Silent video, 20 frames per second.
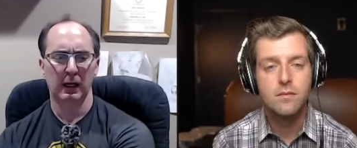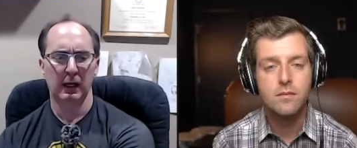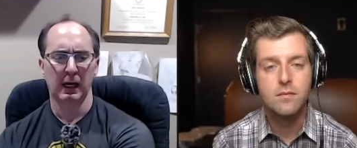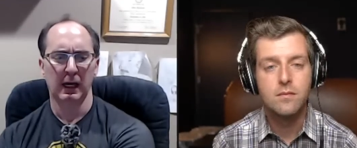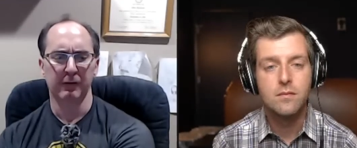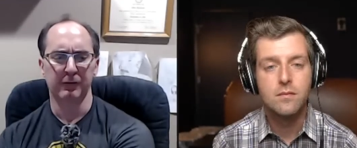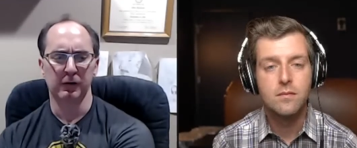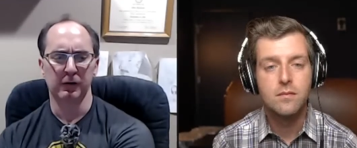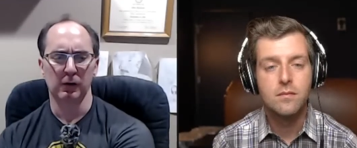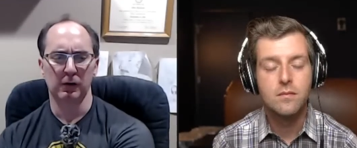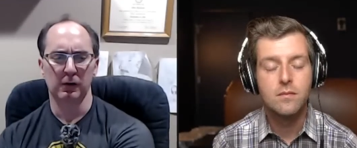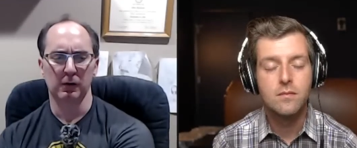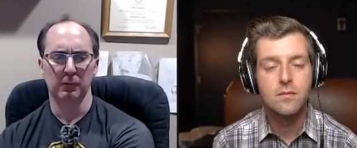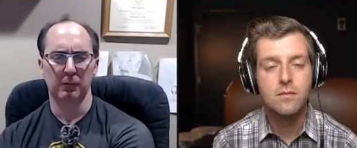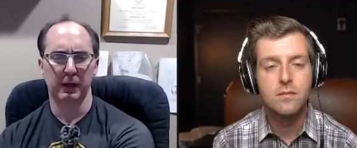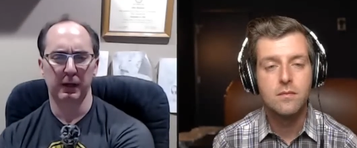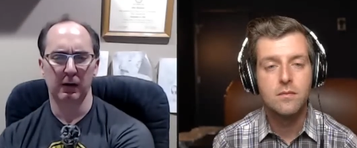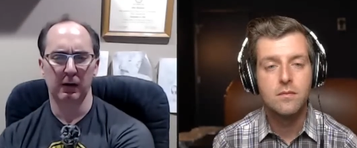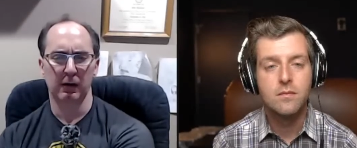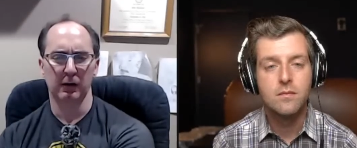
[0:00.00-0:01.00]
Speaker 1: If you're
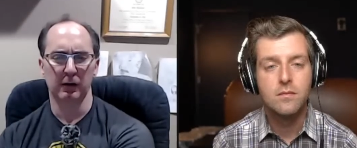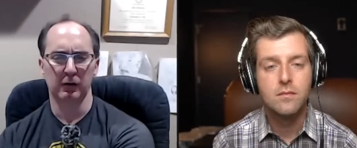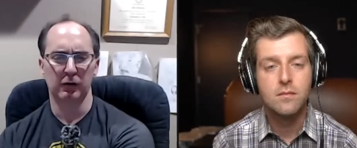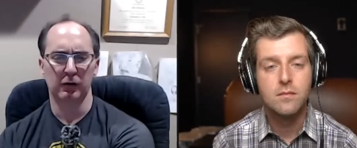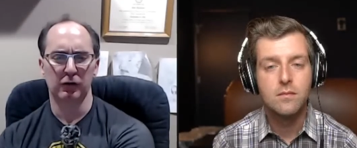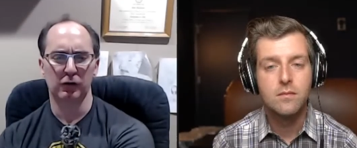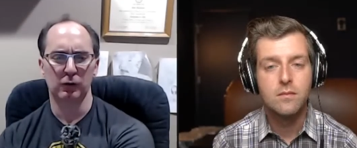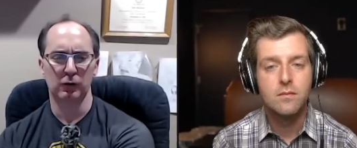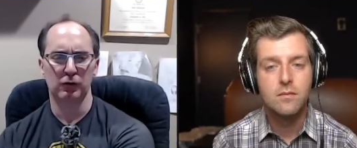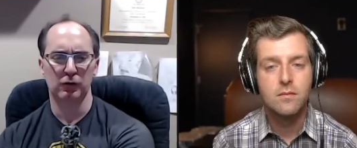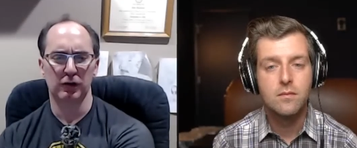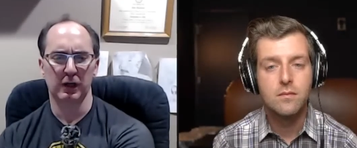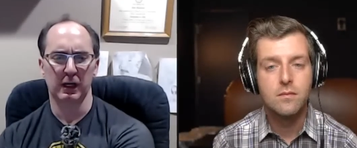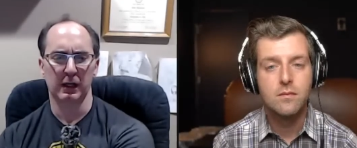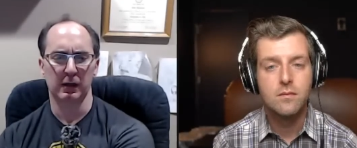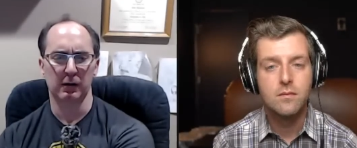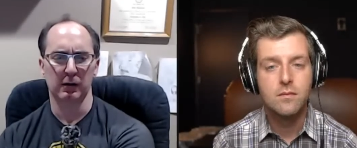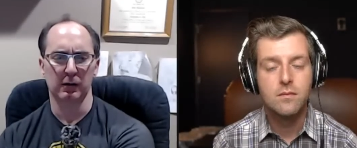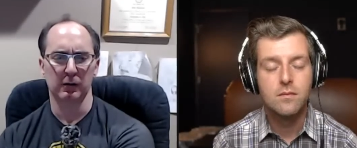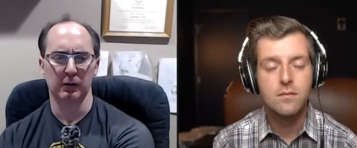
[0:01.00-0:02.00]
comparing two
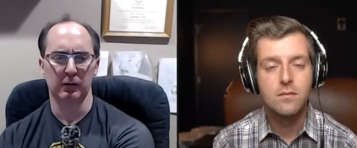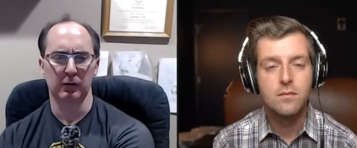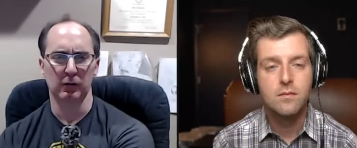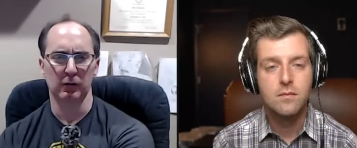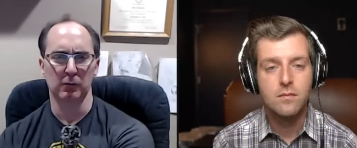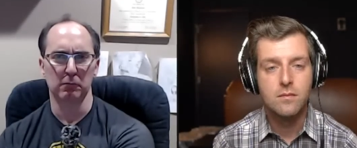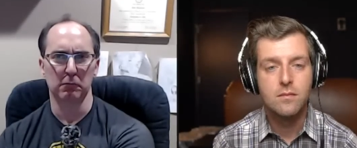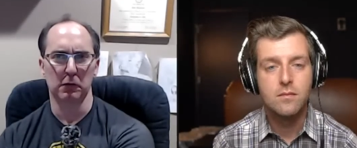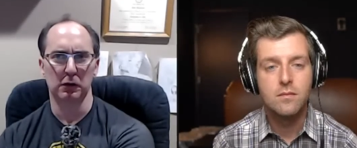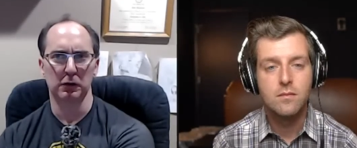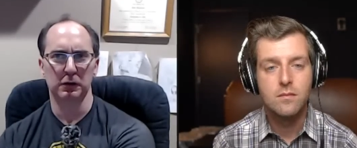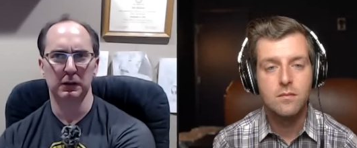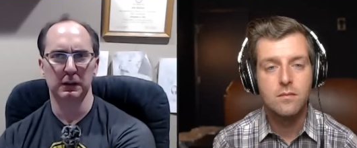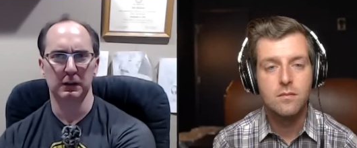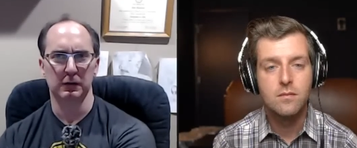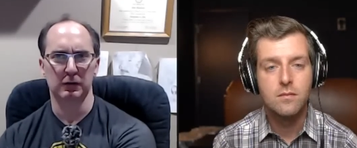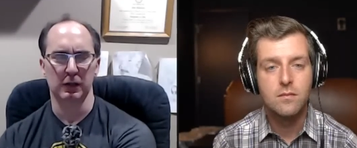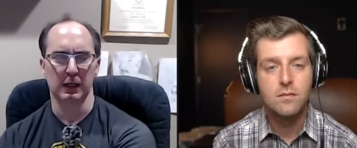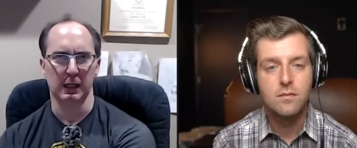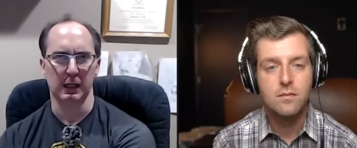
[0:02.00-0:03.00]
channel to multi
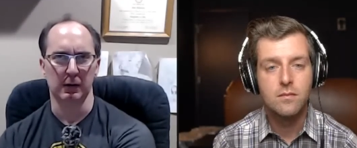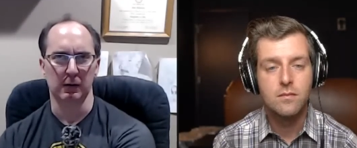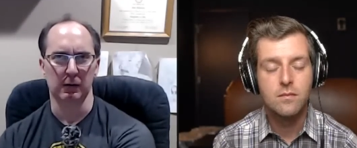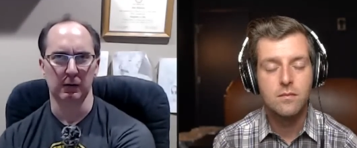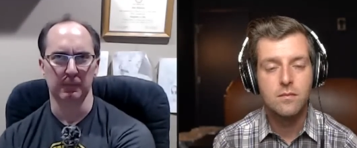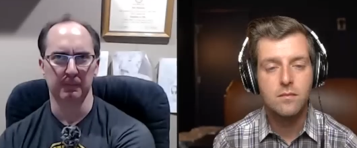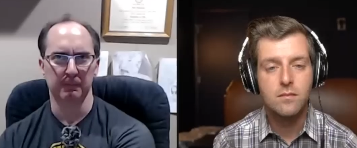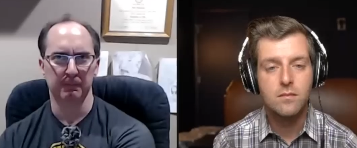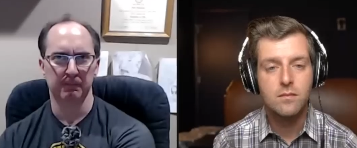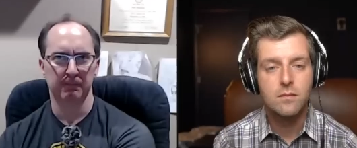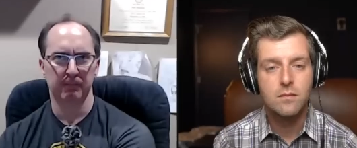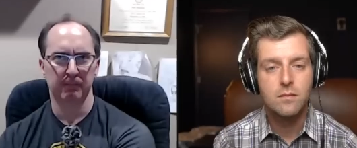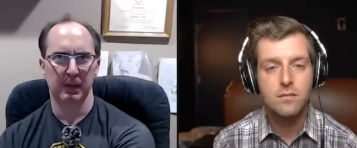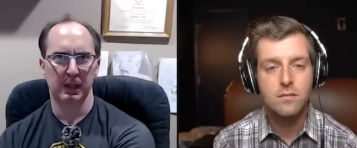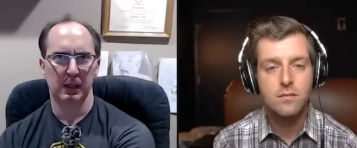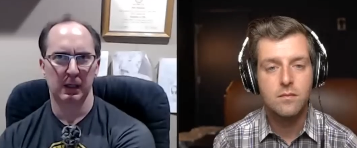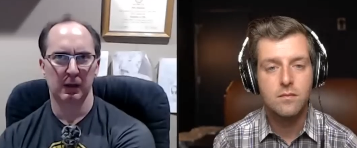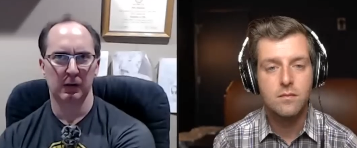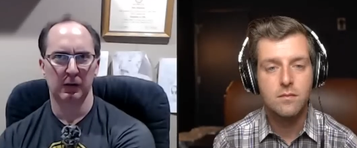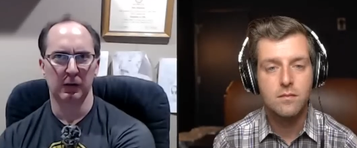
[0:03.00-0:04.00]
channel,
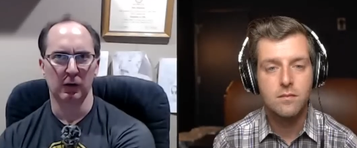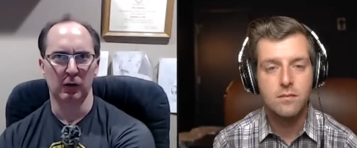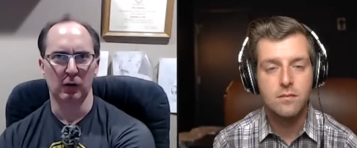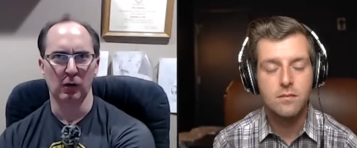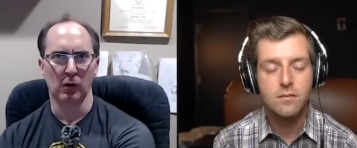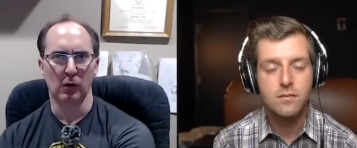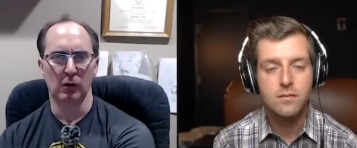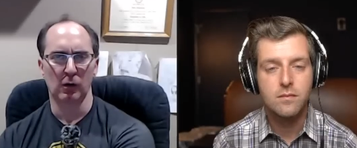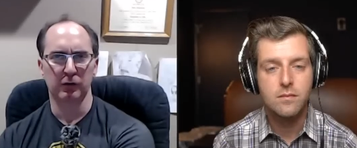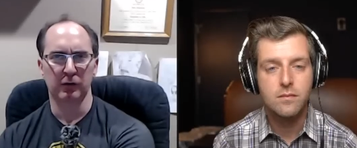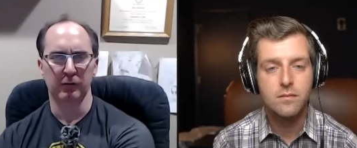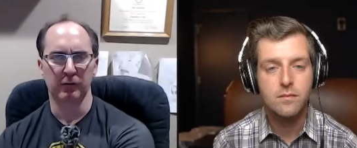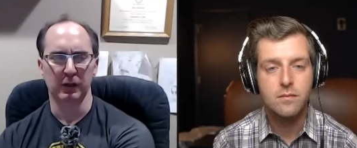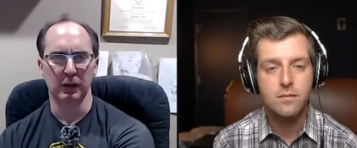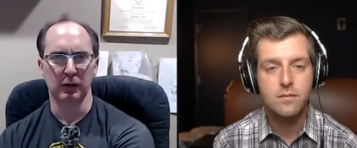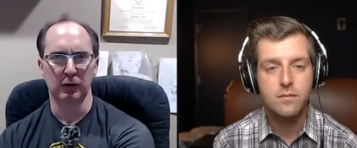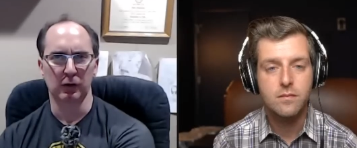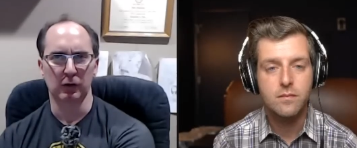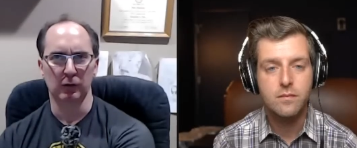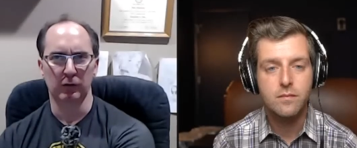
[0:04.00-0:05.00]
the goals of the
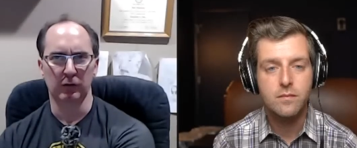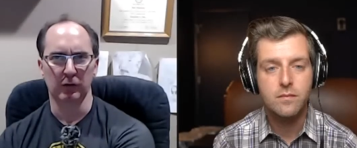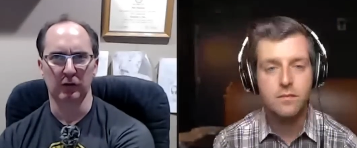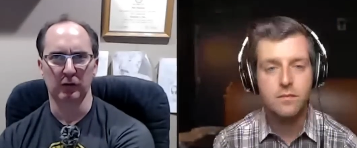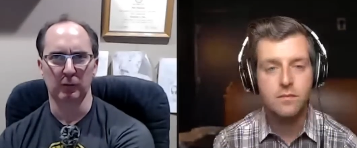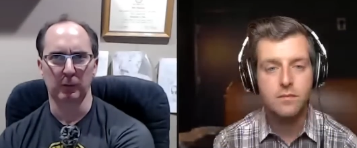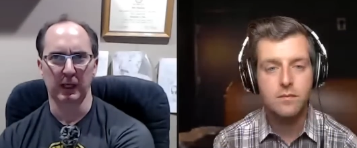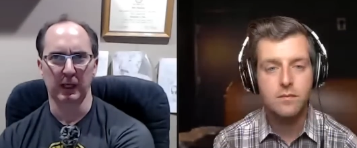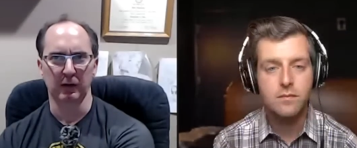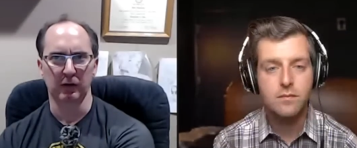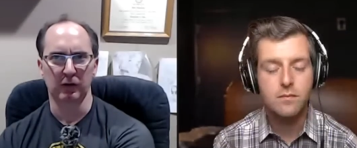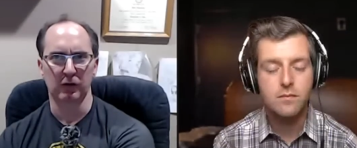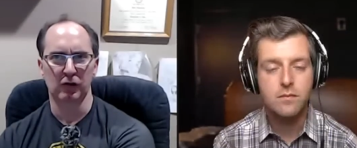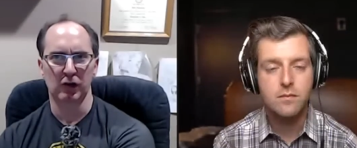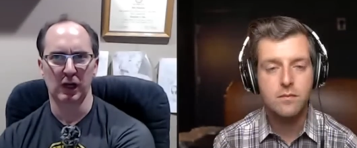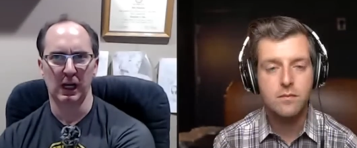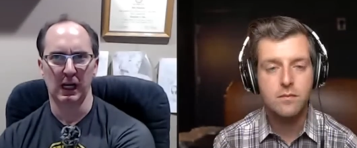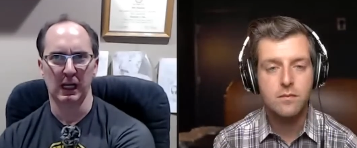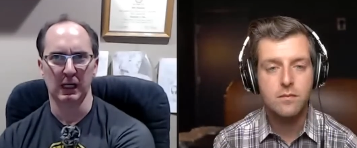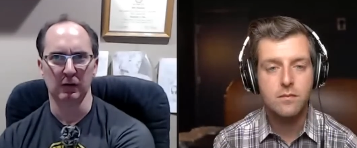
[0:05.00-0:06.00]
acoustic space
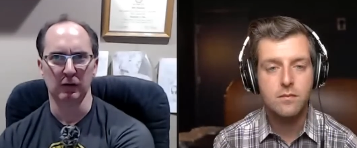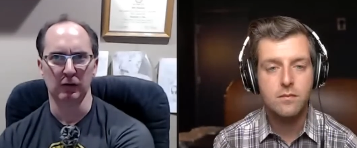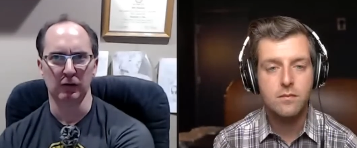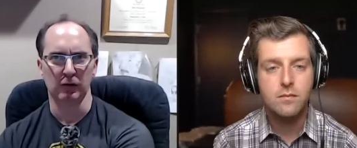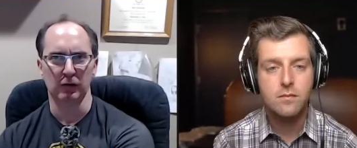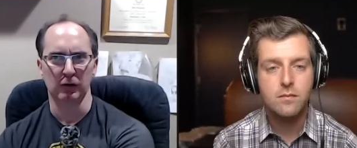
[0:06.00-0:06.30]
change.